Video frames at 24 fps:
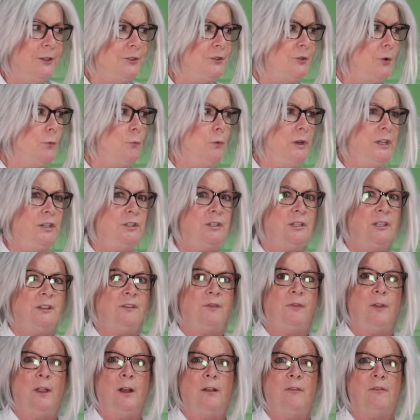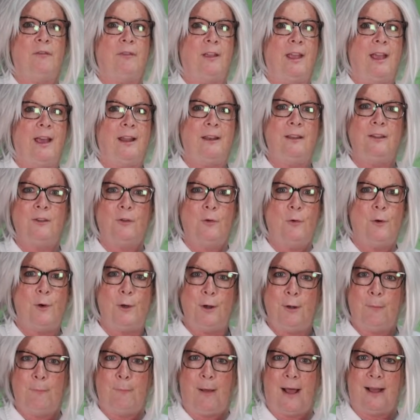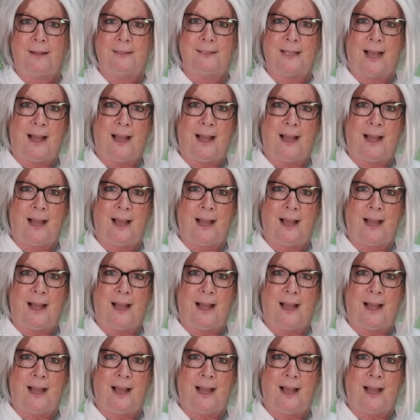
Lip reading: So we should feel very good about